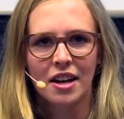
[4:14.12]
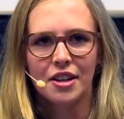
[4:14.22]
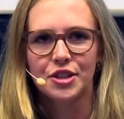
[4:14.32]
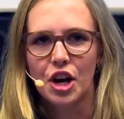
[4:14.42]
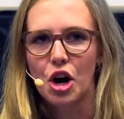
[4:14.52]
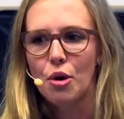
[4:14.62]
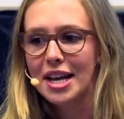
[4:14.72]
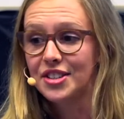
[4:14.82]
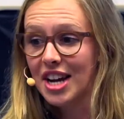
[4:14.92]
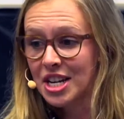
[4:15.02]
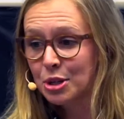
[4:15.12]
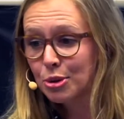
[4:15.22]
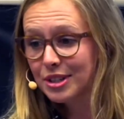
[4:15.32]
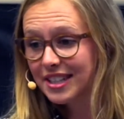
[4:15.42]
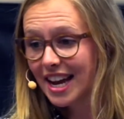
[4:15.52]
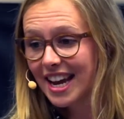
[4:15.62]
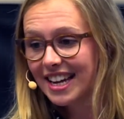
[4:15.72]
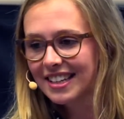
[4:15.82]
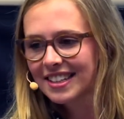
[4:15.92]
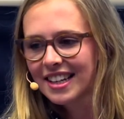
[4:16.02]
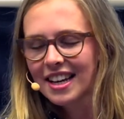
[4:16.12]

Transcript: So as Daniel was saying,